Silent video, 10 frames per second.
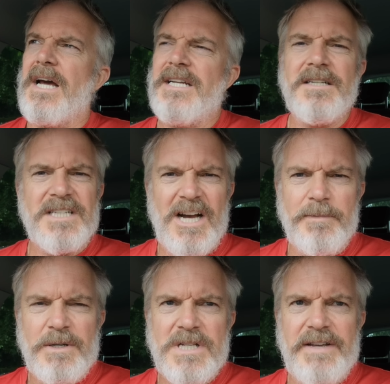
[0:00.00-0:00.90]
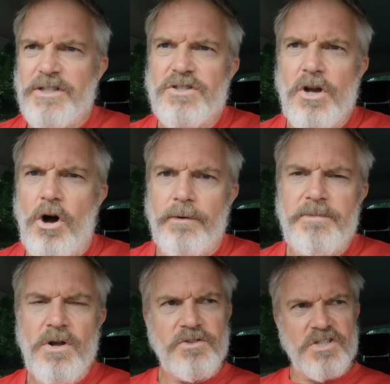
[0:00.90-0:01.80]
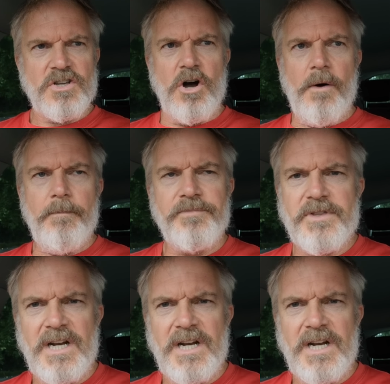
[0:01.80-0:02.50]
And he didn't tell me he was leaving. He's gone. But not just gone.